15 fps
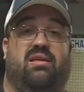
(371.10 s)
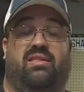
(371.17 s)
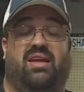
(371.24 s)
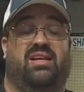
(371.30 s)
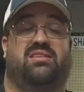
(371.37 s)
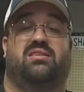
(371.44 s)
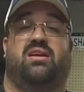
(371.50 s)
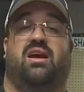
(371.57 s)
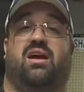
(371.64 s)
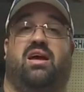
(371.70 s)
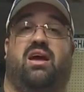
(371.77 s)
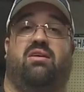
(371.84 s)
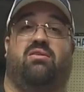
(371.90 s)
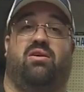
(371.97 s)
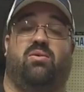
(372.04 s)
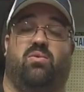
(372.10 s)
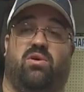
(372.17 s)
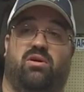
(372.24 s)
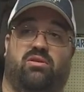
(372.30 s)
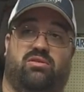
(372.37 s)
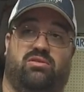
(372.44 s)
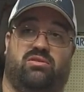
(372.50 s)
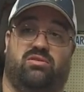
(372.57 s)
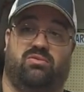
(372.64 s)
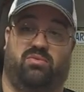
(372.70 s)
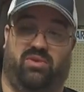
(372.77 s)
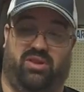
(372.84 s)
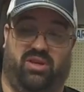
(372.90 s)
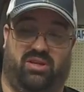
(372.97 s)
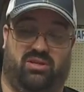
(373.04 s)
That's not how it works
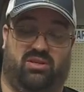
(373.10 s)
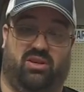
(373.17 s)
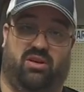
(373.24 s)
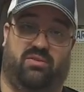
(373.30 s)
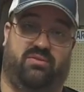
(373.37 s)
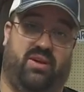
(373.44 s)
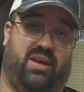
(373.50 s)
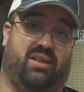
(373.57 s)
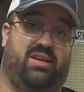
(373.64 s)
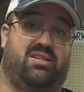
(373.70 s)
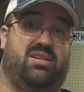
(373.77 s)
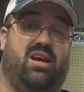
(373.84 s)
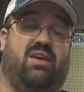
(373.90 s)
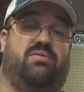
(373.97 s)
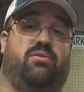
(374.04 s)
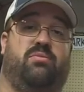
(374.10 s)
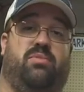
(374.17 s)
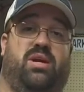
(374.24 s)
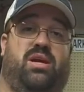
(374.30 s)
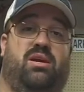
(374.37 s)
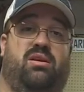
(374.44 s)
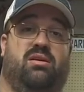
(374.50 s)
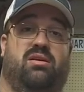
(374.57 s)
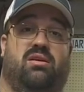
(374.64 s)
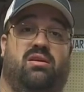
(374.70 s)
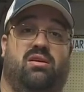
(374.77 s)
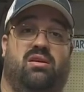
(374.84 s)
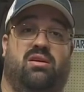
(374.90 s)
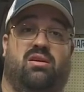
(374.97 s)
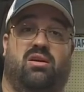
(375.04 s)
with this stuff, at least not for me.
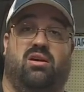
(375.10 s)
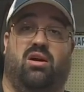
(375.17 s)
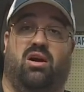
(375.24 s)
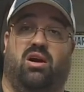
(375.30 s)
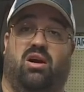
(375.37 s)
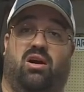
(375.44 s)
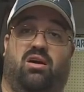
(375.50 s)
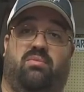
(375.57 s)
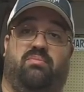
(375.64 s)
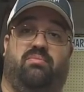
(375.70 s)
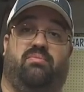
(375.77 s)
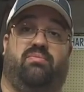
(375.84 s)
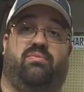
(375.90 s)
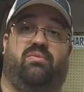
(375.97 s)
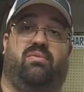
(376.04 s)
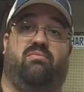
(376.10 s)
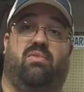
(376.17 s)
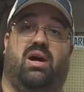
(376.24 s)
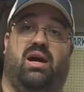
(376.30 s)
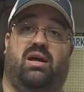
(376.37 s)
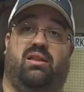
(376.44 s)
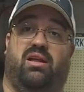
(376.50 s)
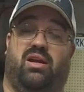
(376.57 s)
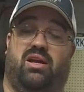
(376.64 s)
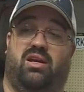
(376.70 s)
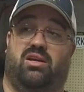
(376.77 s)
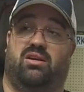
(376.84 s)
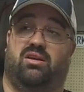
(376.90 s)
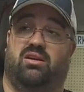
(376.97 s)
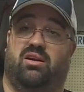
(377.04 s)
I let
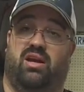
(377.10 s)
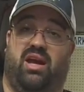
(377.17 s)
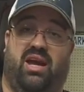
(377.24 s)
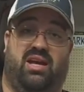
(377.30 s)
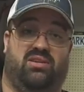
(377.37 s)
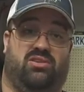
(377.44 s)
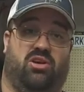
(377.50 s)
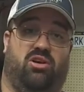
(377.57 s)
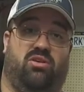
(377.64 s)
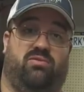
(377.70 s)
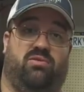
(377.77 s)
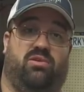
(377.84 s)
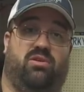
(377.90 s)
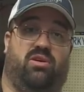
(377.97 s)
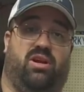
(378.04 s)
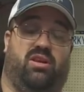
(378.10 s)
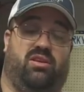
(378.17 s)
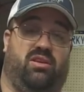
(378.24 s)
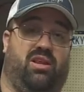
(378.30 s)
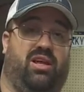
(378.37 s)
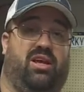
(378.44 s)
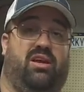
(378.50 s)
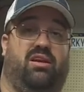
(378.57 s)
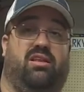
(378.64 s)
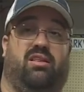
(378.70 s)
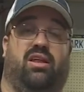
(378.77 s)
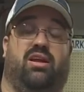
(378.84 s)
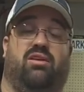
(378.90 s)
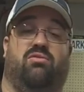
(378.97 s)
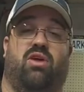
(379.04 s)
it haze over and
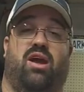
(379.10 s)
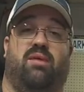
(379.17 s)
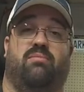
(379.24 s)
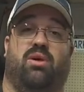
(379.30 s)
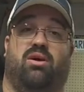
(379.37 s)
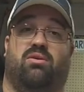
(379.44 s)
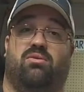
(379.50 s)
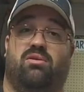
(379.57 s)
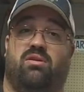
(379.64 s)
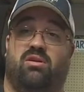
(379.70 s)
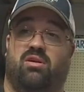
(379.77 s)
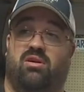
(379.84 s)
let it rainbow,